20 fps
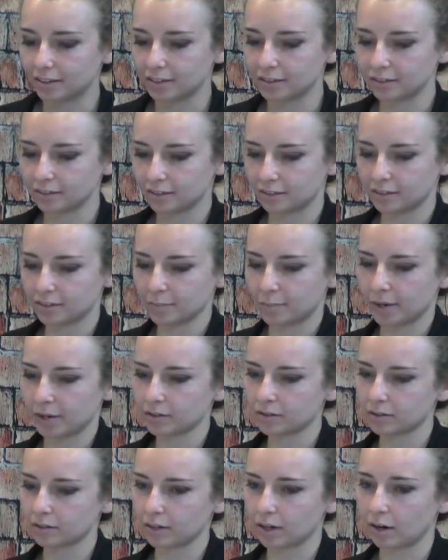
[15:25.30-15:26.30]
It
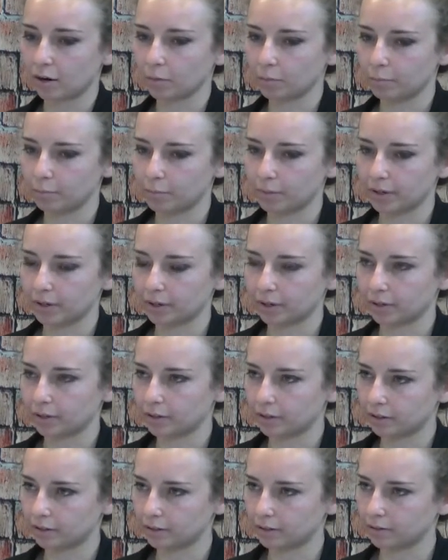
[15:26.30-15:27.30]
depends on how big
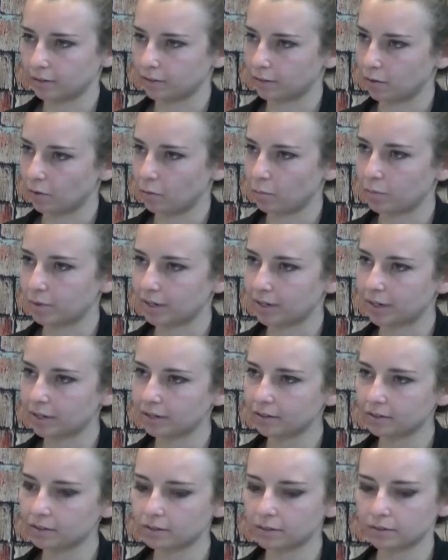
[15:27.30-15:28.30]
the opening
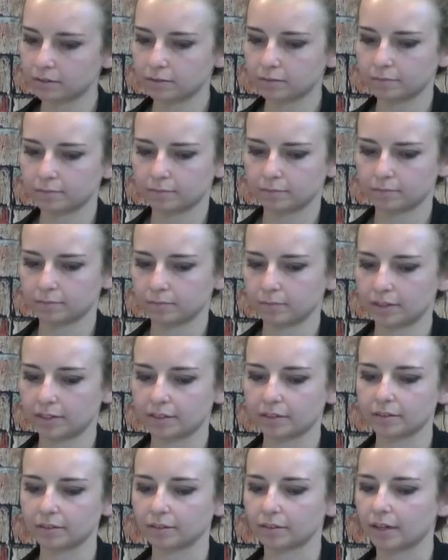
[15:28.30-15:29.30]
is.
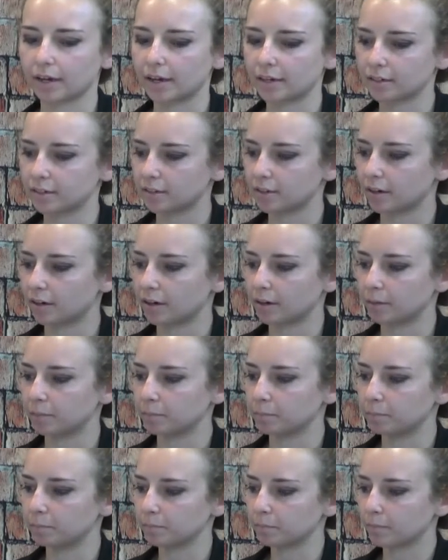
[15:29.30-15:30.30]
I think the last
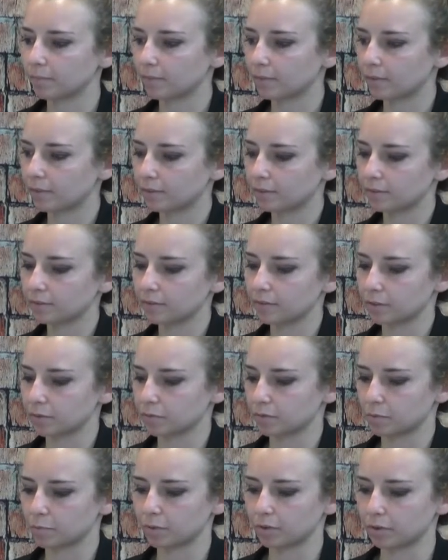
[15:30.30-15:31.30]
time this
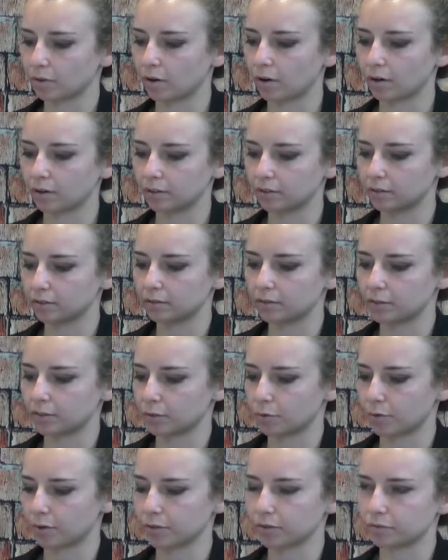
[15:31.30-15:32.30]
was put on, the
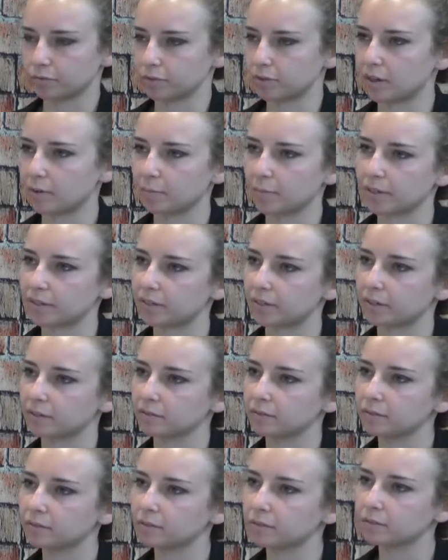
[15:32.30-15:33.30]
squares were 10 by
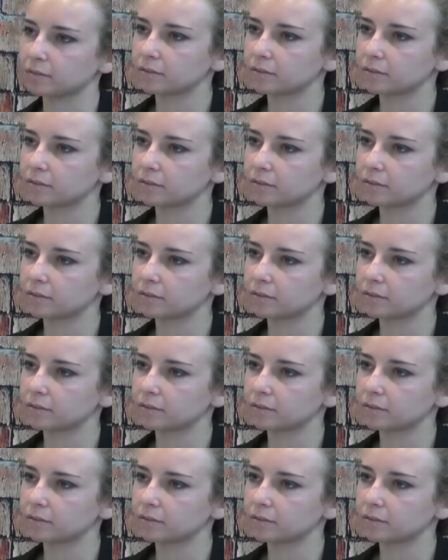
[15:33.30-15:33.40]
10.